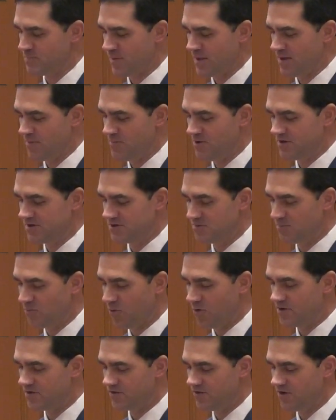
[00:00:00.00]
But it's
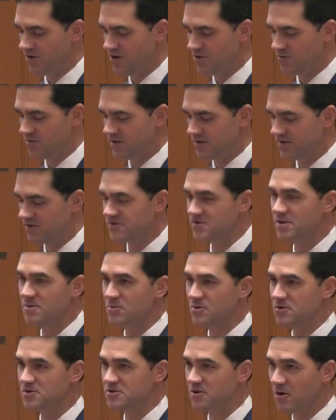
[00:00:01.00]
important to note that
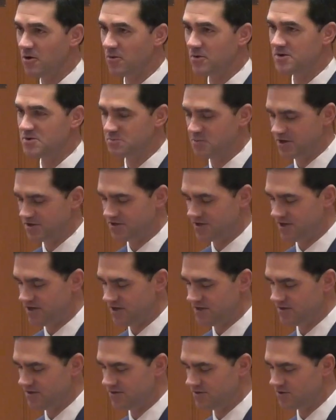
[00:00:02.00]
December is always
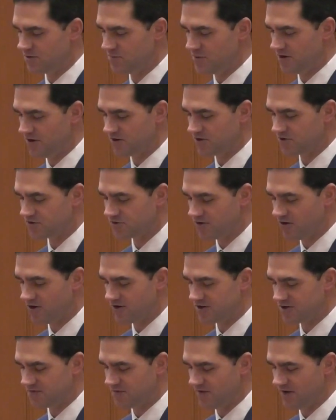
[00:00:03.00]
budgeted to be our
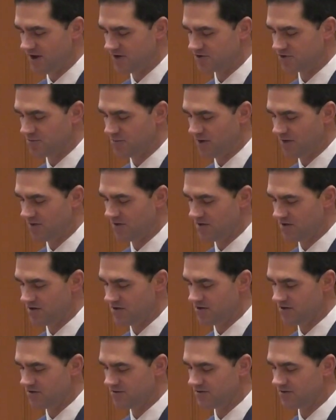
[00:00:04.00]
strongest financial month of the
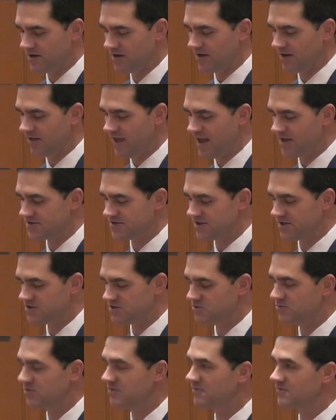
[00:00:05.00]
year and allows us
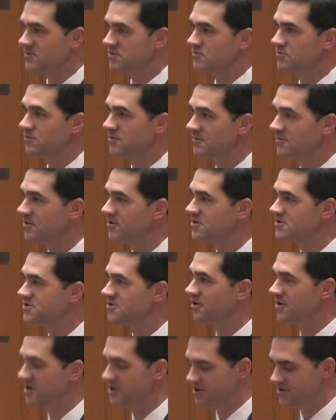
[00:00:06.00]
to reverse
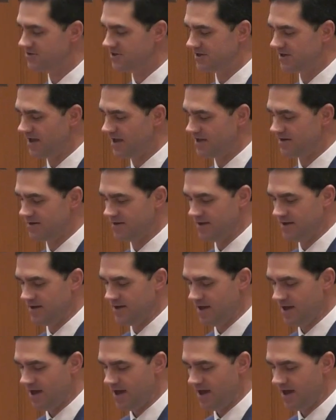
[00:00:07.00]
our year-to-date
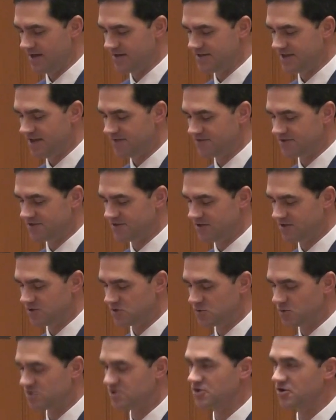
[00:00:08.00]
deficits,
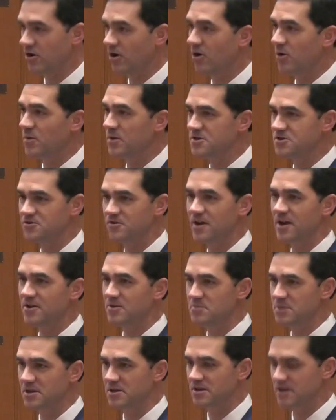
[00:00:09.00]
which are always around $1
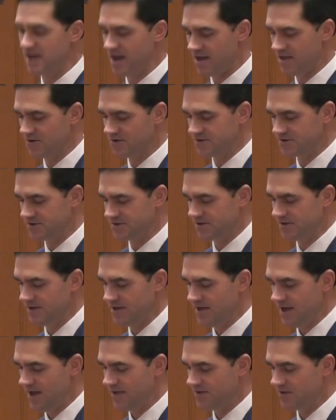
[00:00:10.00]
million
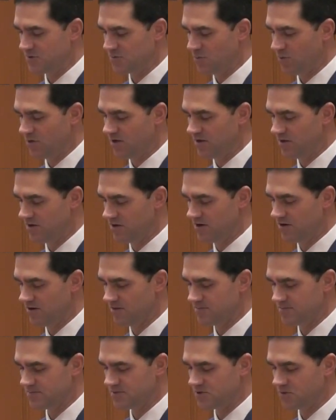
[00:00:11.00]
at this point in the year.
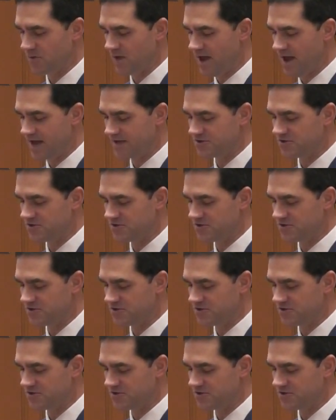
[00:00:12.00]
So we ask